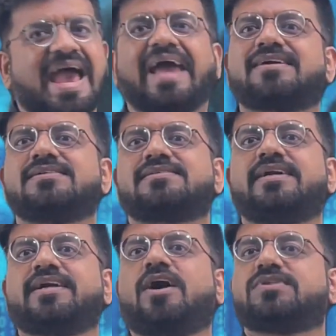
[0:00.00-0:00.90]
hackers
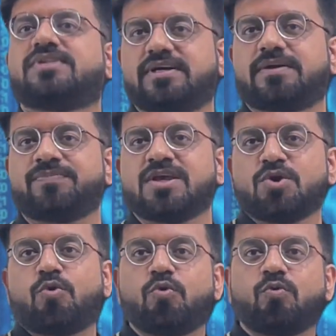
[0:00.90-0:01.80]
sitting out there
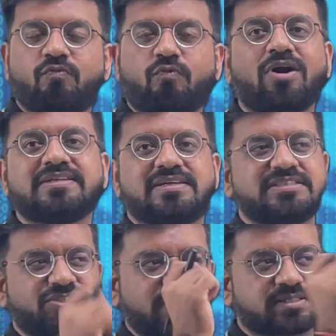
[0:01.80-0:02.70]
who want
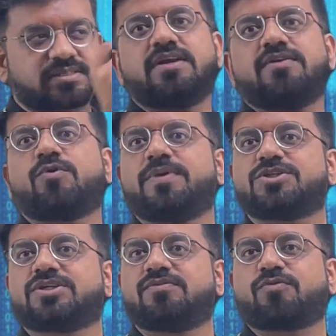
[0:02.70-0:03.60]
just an
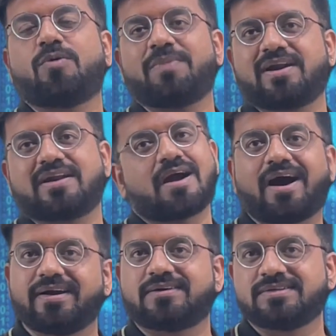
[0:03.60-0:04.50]
information from our
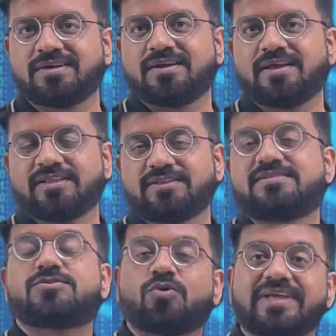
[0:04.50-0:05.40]
card
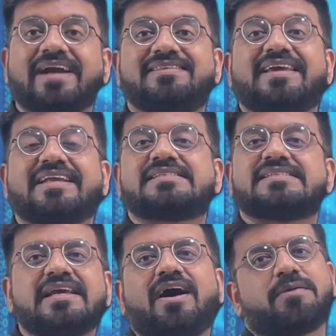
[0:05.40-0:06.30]
so that they can
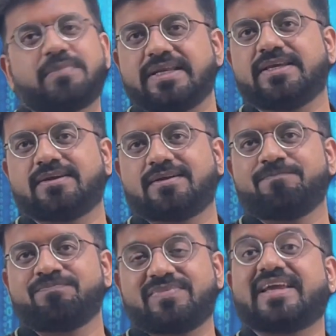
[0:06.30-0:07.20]
steal our money,
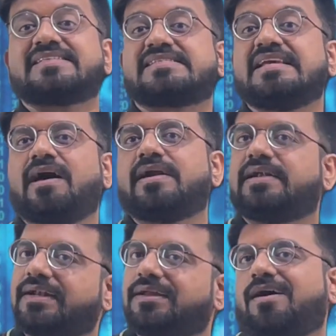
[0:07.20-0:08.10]
they can steal our
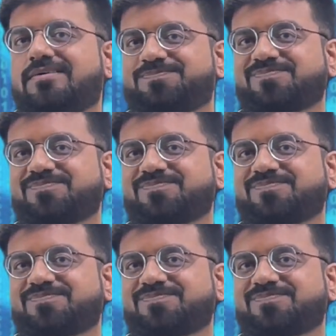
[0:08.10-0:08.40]
data.